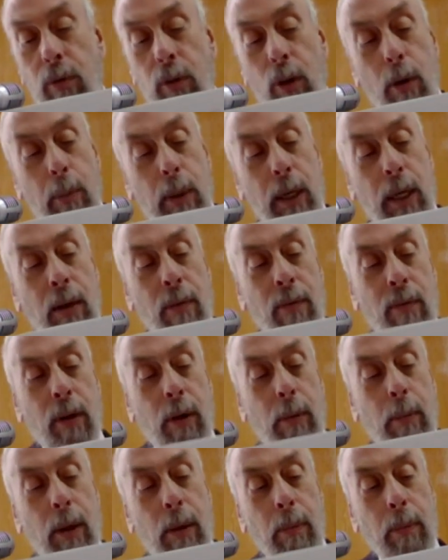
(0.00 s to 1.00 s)
nominal and
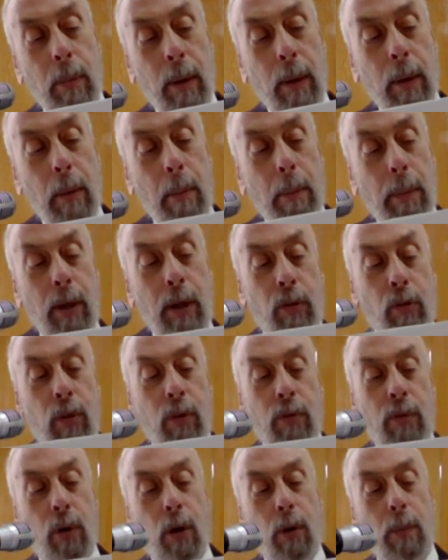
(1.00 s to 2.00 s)
verbal
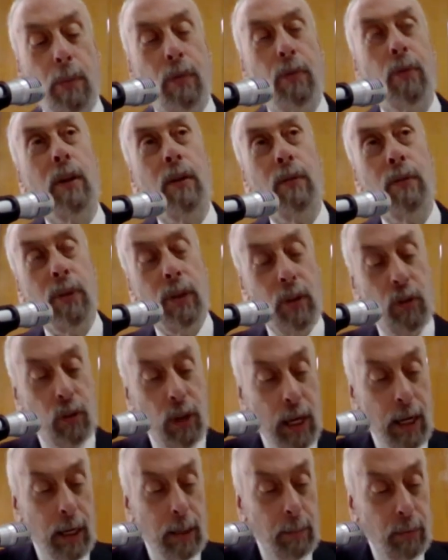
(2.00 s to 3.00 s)
Persian forms at different
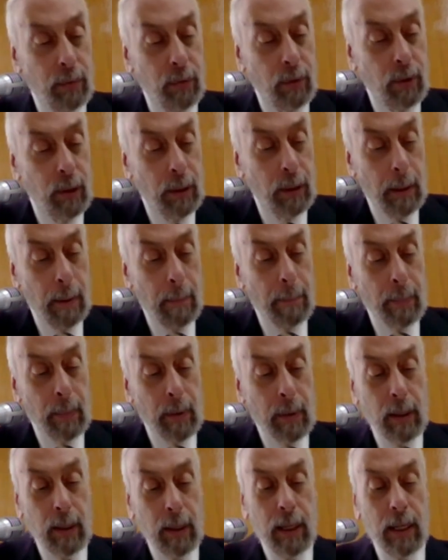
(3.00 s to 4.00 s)
times.
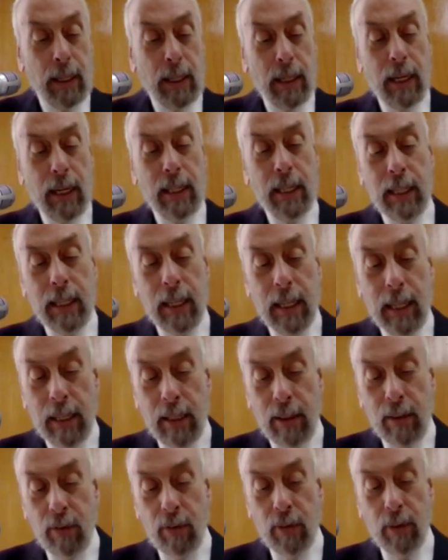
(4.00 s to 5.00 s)
In any
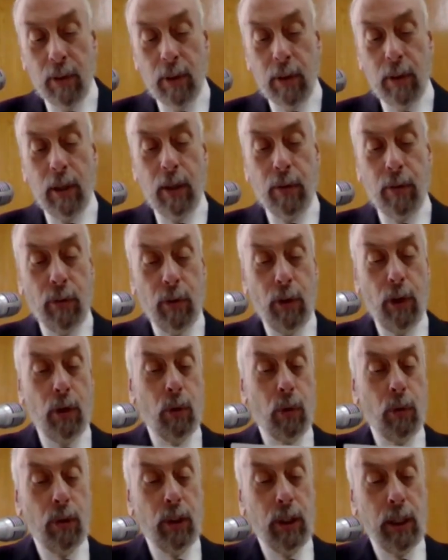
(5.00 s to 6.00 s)
case, there's
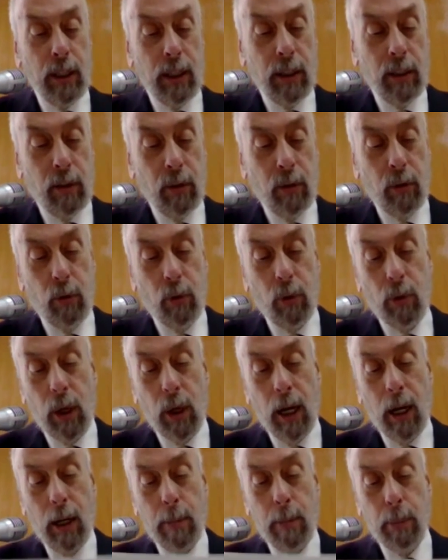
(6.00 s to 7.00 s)
no need to
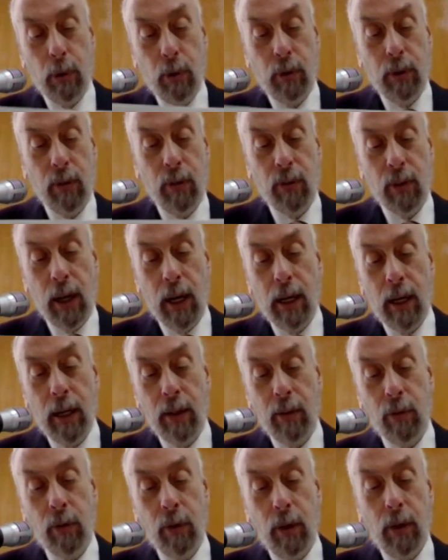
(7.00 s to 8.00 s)

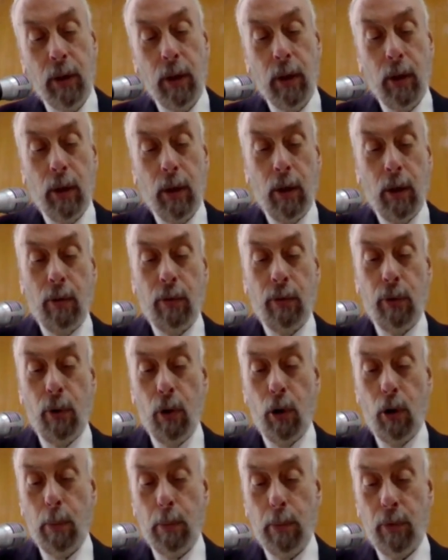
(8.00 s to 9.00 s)
hypothesize
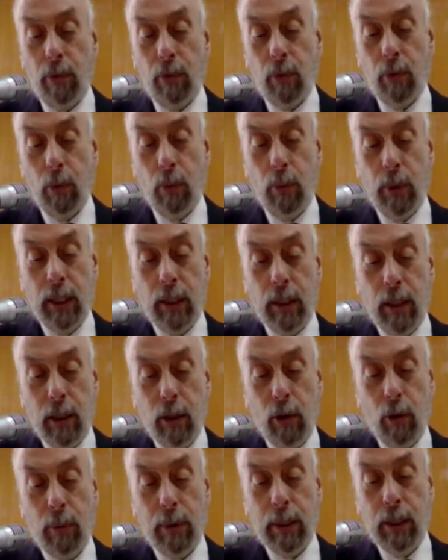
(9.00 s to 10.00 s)
forms with
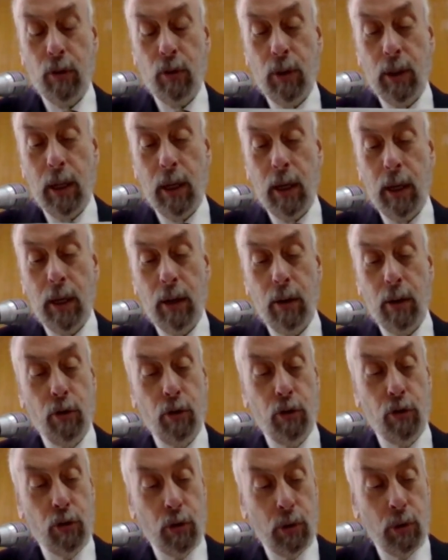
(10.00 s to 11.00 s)
an original
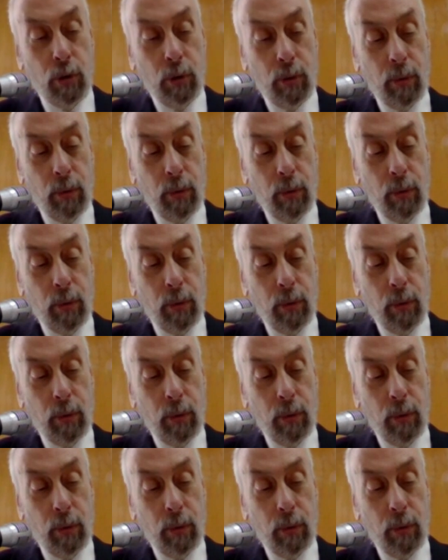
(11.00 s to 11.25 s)
je.